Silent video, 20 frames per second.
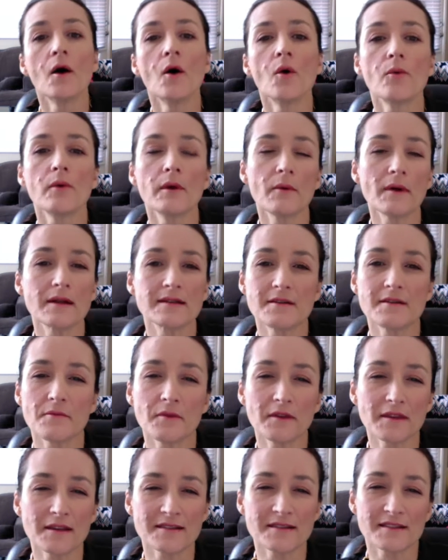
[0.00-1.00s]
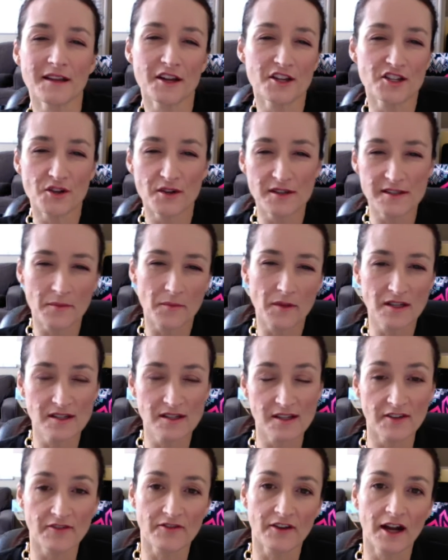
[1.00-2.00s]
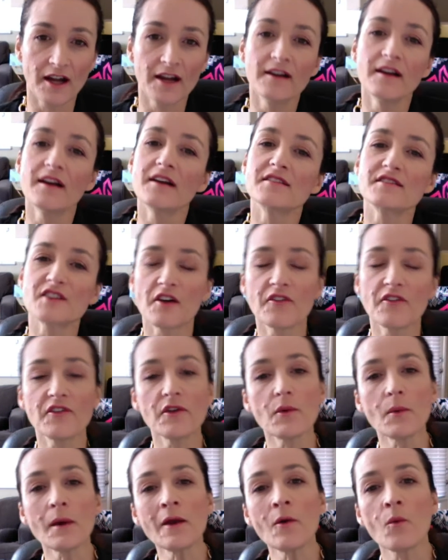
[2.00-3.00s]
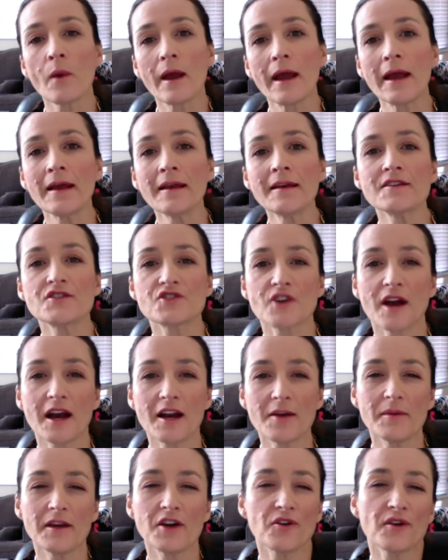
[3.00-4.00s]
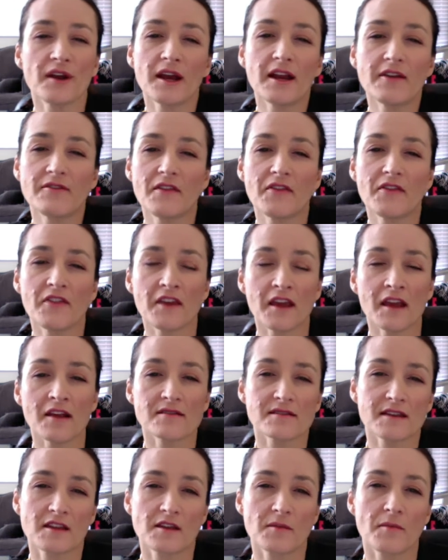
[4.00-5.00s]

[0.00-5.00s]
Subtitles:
We want someone that's going to show us something different. So if you want to win, try to be creative and think outside the